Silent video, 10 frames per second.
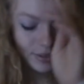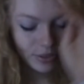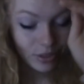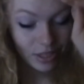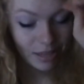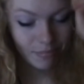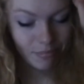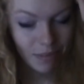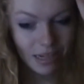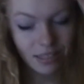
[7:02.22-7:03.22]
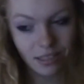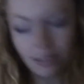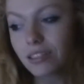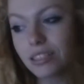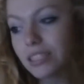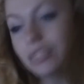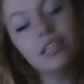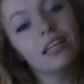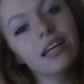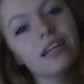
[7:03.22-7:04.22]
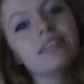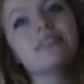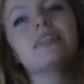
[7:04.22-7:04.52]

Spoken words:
sort of them mental thing is.